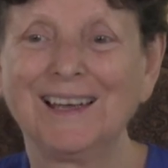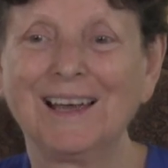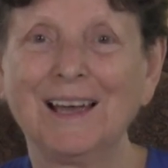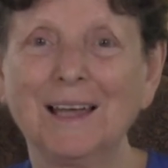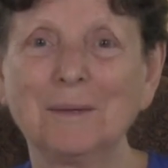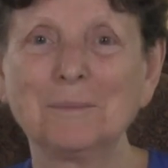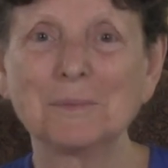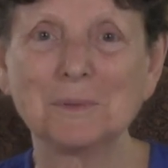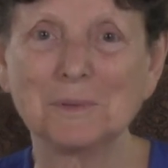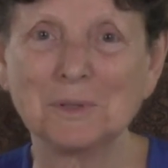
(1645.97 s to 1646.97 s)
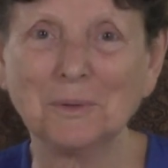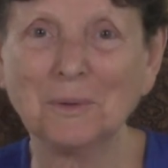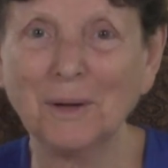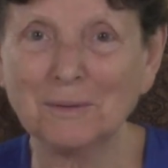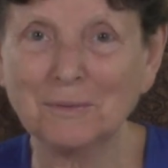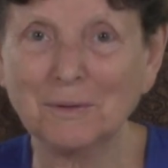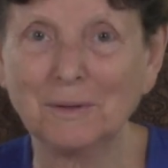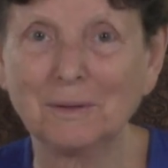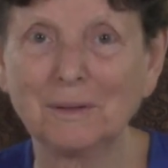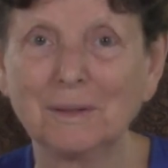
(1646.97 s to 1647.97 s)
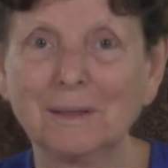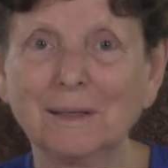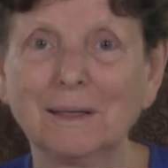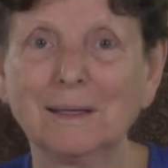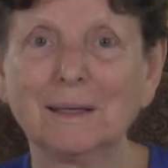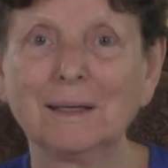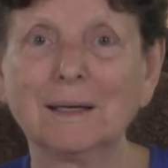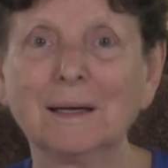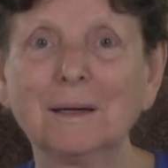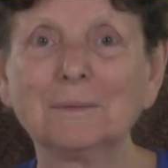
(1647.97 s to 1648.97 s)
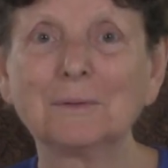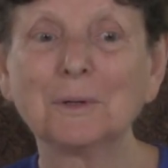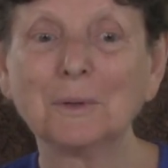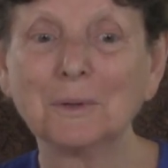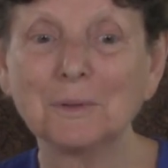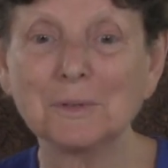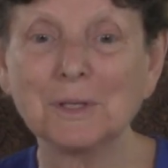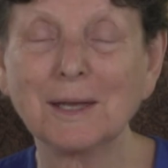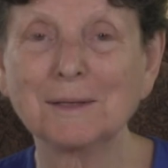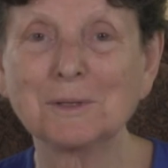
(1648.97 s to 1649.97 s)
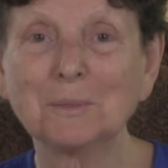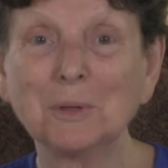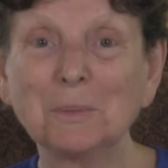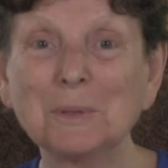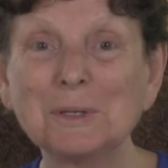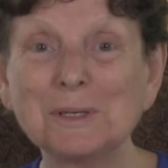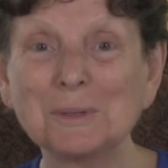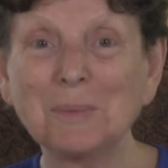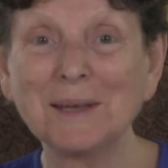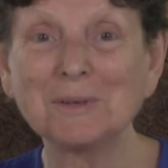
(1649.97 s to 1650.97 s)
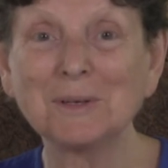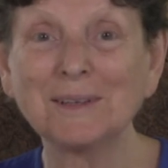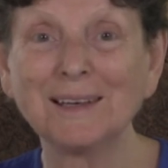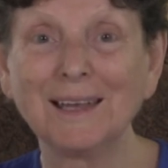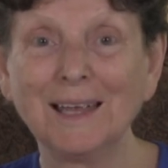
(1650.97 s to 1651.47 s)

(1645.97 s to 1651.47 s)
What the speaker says: I'm so grateful for your enthusiasm, your participation,